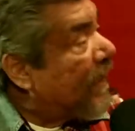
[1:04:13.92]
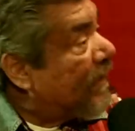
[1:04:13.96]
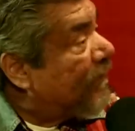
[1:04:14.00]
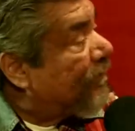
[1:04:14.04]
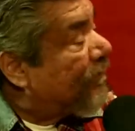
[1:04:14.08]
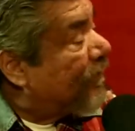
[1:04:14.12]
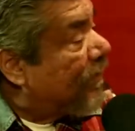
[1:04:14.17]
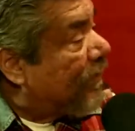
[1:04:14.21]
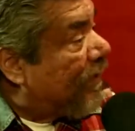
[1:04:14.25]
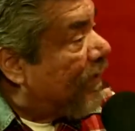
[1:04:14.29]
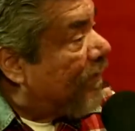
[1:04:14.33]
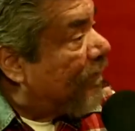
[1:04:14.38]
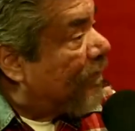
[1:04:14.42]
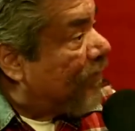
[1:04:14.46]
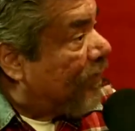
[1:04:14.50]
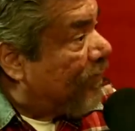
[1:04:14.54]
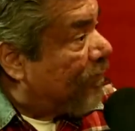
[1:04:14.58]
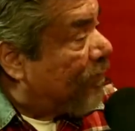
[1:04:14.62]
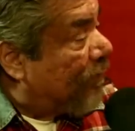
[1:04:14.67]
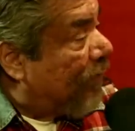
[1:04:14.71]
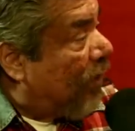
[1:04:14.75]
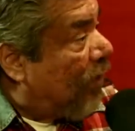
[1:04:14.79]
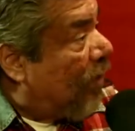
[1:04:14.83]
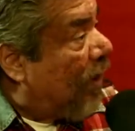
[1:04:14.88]
of a
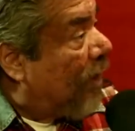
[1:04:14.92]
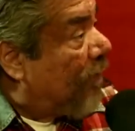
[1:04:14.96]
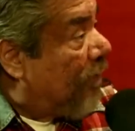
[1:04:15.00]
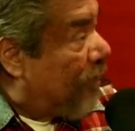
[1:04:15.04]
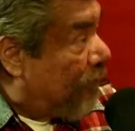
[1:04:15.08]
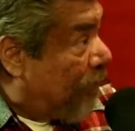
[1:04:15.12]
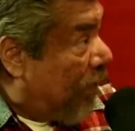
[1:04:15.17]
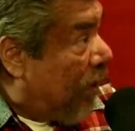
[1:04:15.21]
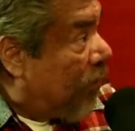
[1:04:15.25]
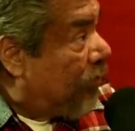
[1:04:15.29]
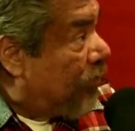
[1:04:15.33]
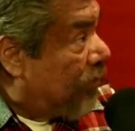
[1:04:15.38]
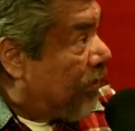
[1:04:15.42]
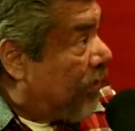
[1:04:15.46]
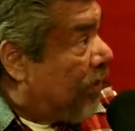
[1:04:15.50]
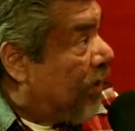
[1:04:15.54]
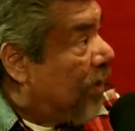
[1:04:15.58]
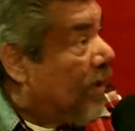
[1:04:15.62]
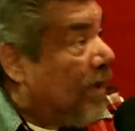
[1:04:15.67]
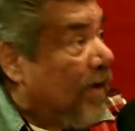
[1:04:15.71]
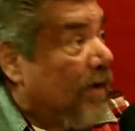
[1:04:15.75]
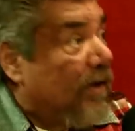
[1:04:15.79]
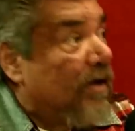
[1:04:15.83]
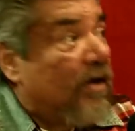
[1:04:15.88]
boat,
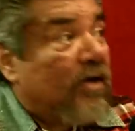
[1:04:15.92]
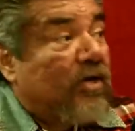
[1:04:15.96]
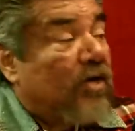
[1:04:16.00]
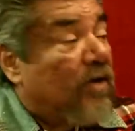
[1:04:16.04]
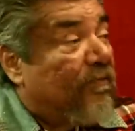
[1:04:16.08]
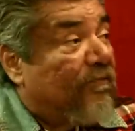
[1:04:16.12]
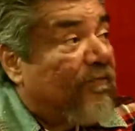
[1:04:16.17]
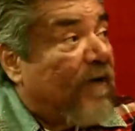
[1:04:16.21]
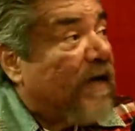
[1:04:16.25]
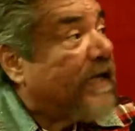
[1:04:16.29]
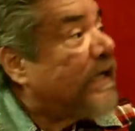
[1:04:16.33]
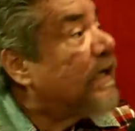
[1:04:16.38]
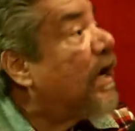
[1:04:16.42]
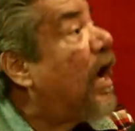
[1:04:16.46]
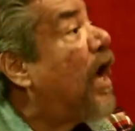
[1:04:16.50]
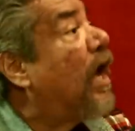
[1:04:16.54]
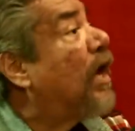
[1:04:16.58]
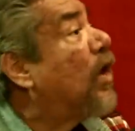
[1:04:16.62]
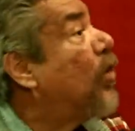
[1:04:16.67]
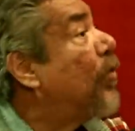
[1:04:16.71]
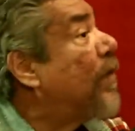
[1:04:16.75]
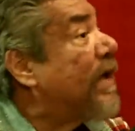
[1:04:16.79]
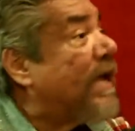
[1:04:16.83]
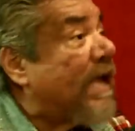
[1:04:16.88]
fucking
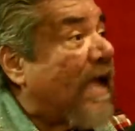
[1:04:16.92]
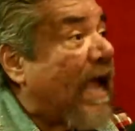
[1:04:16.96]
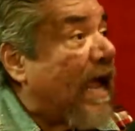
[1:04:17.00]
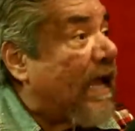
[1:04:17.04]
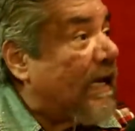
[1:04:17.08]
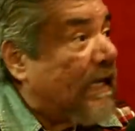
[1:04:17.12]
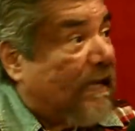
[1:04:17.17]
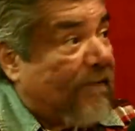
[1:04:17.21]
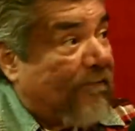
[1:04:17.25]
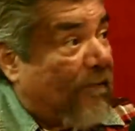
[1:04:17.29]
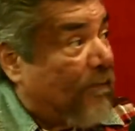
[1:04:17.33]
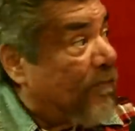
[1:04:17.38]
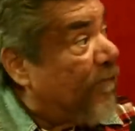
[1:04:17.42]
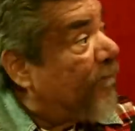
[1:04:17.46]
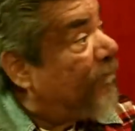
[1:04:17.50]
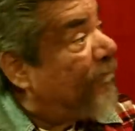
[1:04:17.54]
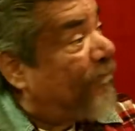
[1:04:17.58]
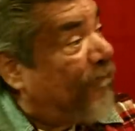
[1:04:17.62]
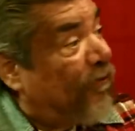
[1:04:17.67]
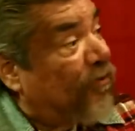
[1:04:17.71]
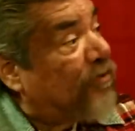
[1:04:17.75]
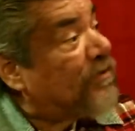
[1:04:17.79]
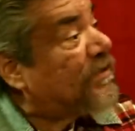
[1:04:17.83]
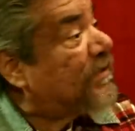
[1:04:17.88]
Halloween candy from your
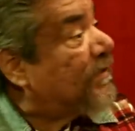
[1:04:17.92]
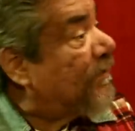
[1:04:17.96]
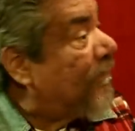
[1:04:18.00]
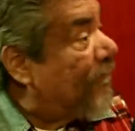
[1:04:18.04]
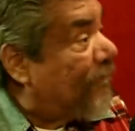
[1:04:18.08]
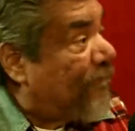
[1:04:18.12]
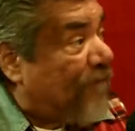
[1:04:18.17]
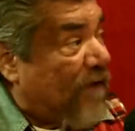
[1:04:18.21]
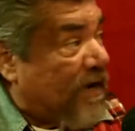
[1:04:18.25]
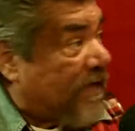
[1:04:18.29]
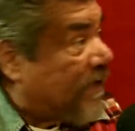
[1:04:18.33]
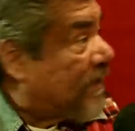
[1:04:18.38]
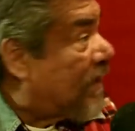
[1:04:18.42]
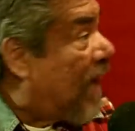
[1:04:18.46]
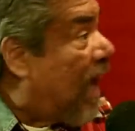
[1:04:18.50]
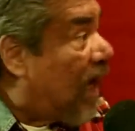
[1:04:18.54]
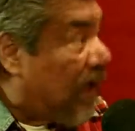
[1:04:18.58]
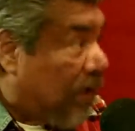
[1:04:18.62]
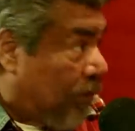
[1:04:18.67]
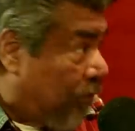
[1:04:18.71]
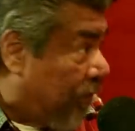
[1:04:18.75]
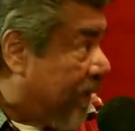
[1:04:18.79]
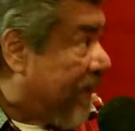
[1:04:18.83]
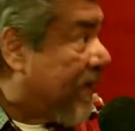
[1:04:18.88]
first fucking
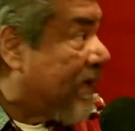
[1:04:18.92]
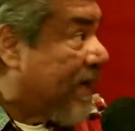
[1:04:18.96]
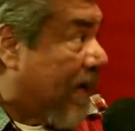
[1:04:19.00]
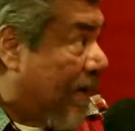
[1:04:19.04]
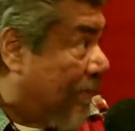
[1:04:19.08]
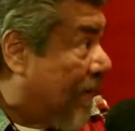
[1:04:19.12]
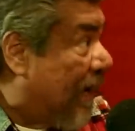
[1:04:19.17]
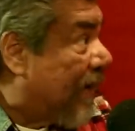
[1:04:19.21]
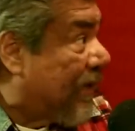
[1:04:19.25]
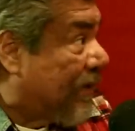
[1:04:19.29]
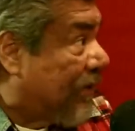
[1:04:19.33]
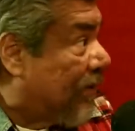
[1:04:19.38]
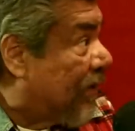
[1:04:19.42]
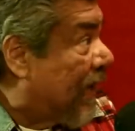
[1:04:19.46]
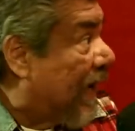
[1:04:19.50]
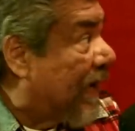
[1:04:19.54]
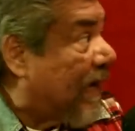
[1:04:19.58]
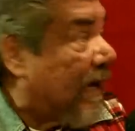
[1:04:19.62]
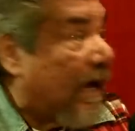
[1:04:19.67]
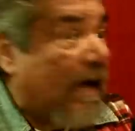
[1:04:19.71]
Halloween come out of you. Like,